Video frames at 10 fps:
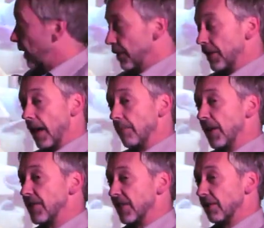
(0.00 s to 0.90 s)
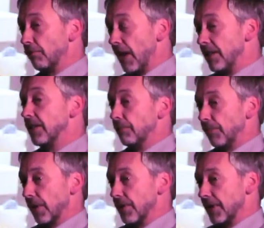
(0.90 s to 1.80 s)
Because MS is a random
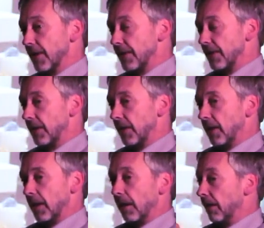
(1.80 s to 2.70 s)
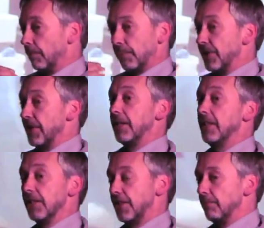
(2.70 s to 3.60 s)
process, the
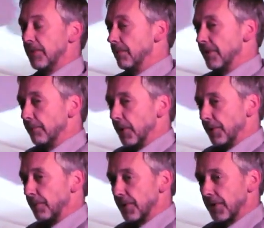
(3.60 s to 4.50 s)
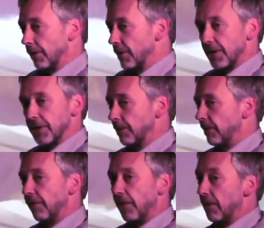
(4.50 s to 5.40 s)
presenting symptoms of multiple sclerosis can
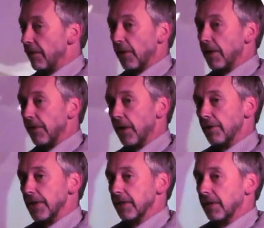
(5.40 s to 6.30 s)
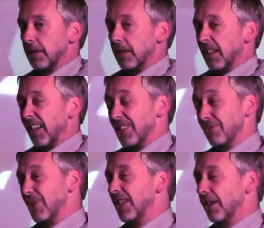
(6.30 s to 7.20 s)
be very, very varied. And
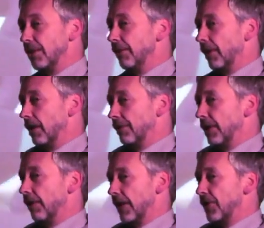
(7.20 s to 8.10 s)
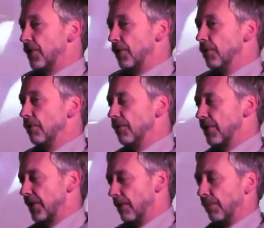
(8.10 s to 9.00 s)
it's really only after you've had two
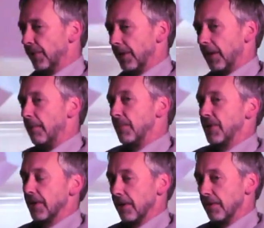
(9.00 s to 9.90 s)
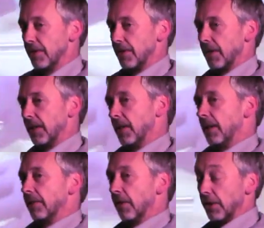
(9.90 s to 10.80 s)
separate episodes
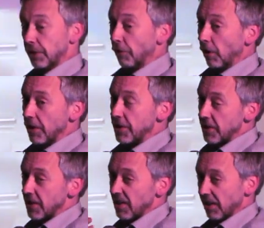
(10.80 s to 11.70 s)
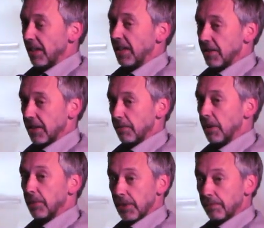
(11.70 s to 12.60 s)
that the neurologist is likely to come
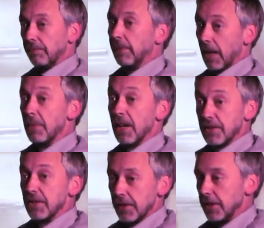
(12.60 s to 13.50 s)
up with MS as a